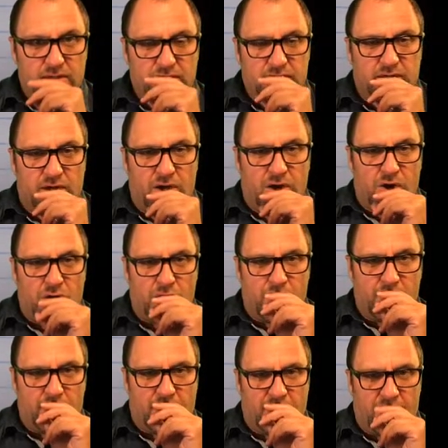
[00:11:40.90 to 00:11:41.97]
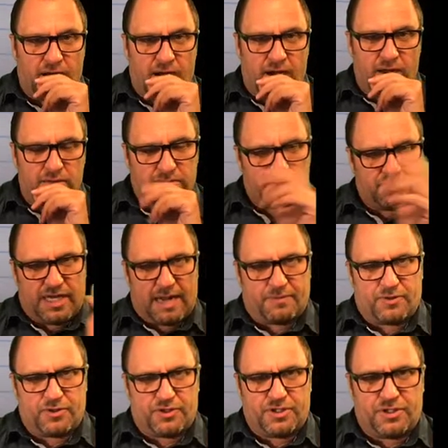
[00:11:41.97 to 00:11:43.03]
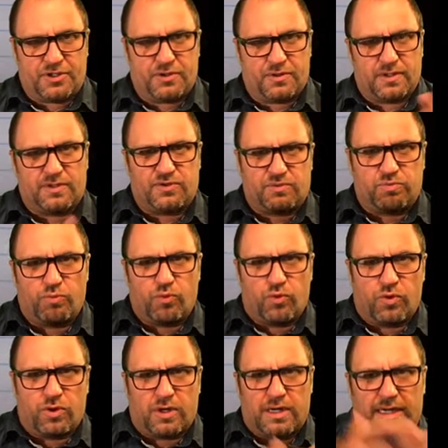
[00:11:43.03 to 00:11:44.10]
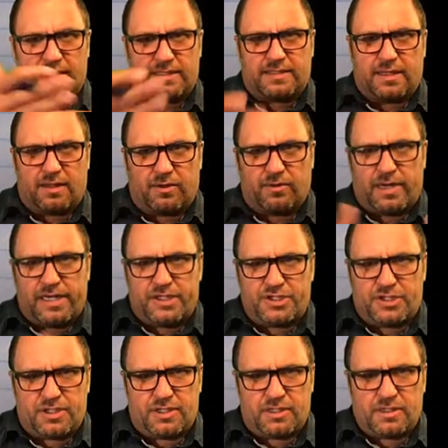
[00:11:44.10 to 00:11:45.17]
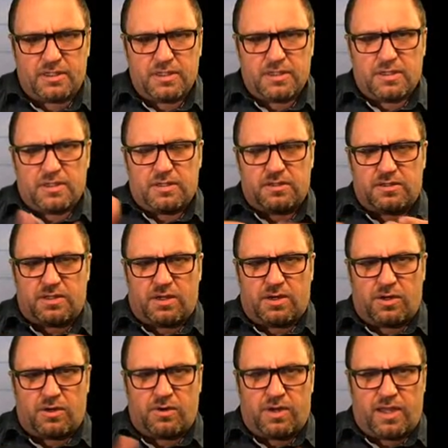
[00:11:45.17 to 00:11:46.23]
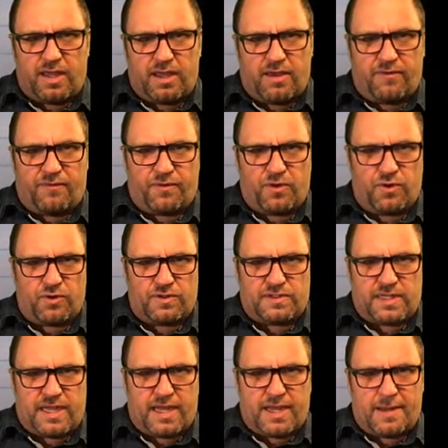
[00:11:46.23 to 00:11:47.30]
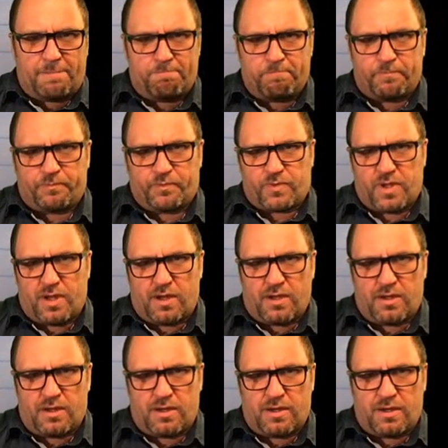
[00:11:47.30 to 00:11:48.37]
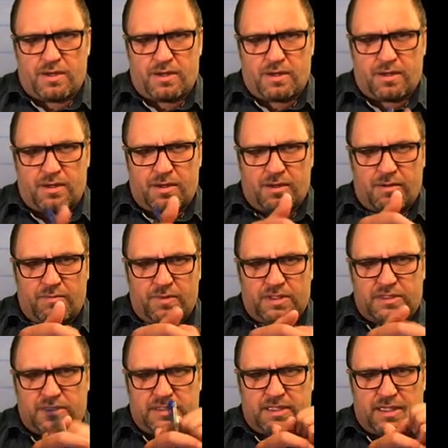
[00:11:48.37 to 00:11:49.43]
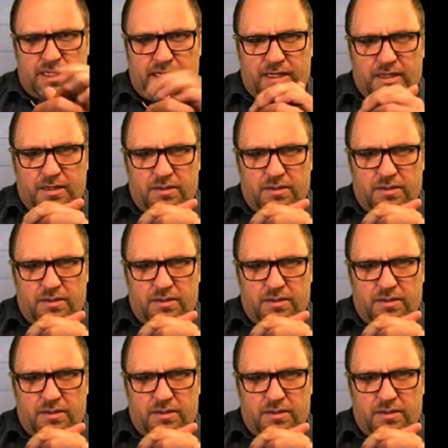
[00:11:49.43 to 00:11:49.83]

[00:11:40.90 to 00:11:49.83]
So, chapter 2 is more acceleration. So, if you say, let's see.